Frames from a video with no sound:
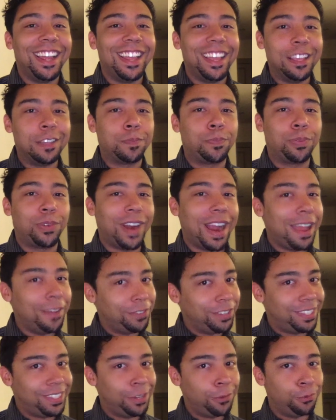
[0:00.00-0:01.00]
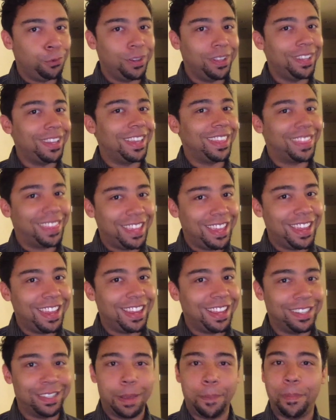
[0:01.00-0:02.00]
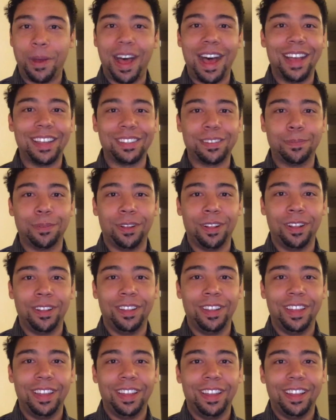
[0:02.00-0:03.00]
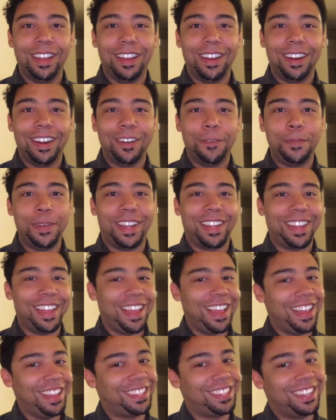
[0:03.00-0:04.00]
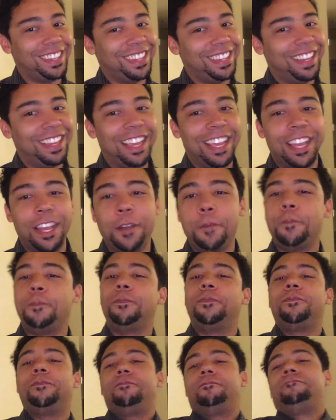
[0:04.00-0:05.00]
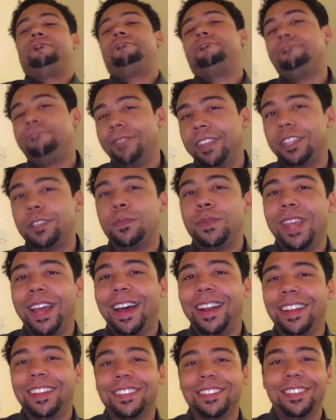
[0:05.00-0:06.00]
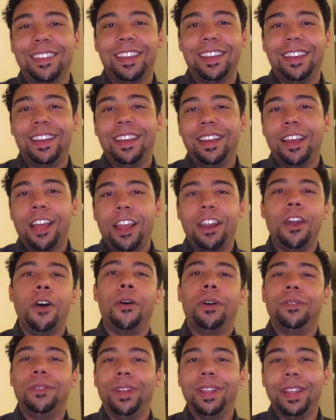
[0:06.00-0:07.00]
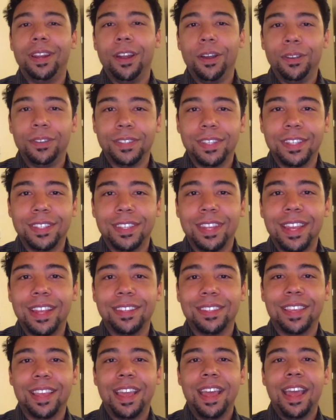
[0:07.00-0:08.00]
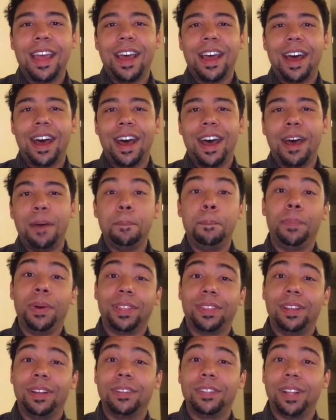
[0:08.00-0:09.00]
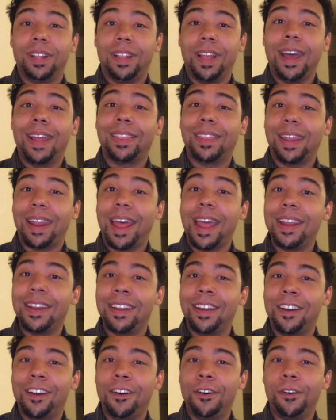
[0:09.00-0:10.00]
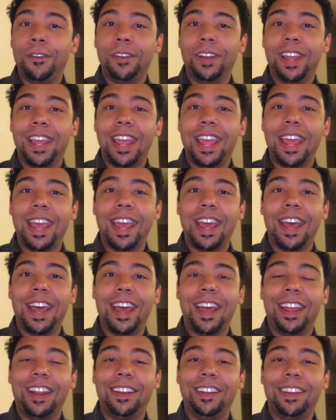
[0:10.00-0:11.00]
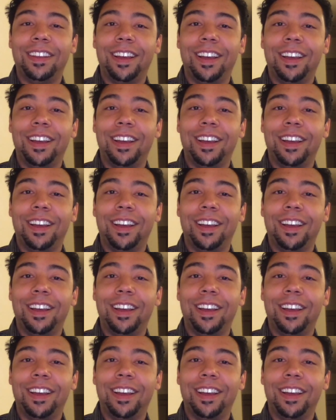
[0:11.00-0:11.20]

Is privacy really a thing? Is it possible? Because, let's be honest, no one really knows these days. Uh, but there's a lot that I know, and